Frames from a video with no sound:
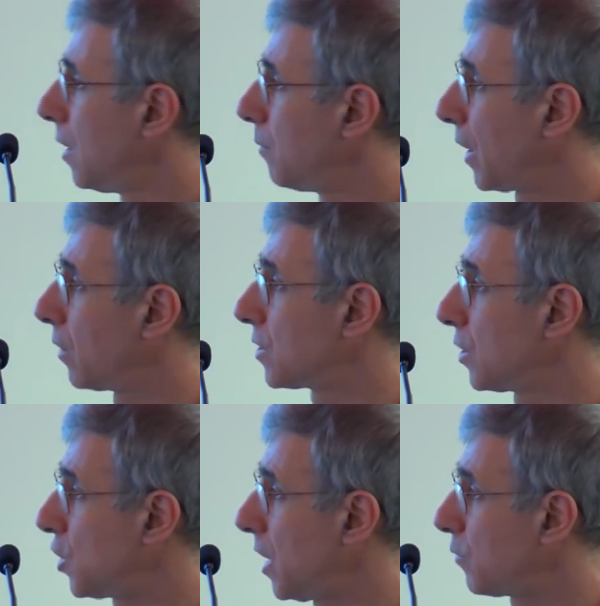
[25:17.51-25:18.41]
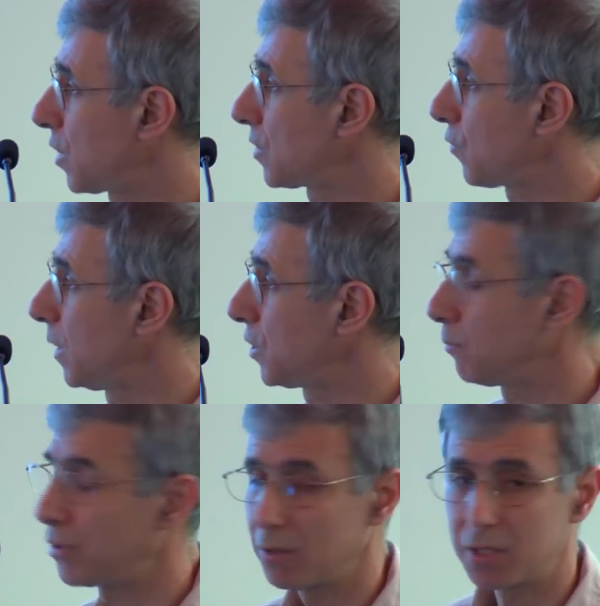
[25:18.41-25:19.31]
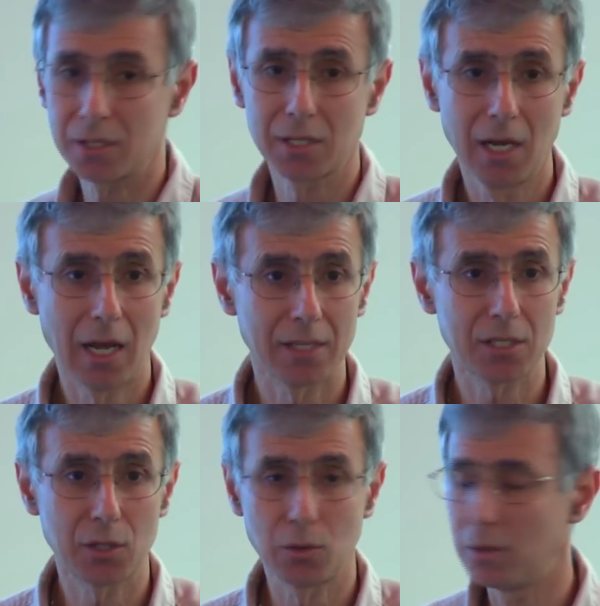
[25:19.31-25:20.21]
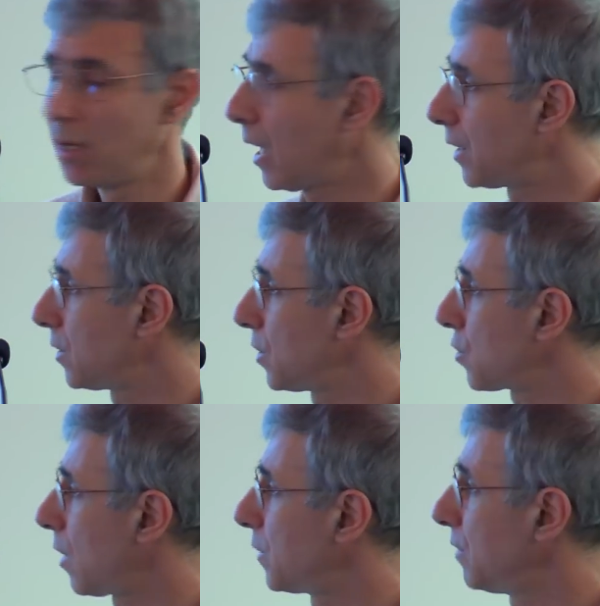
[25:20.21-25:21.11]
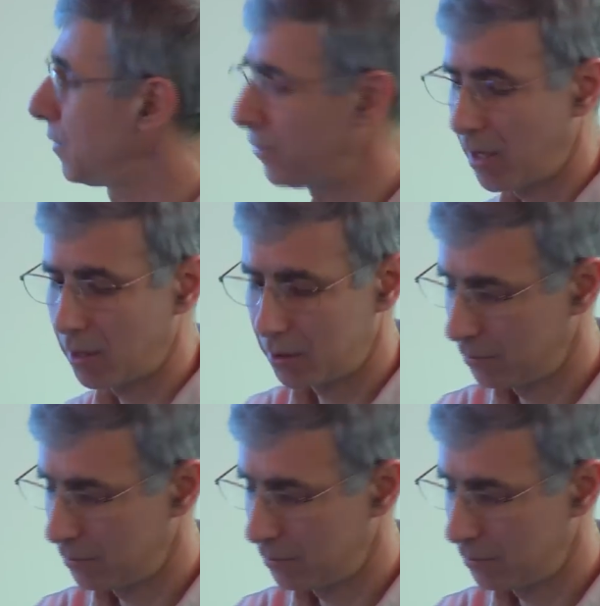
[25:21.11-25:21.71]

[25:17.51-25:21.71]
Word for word: because the GM transformation process has still had a disruptive effect.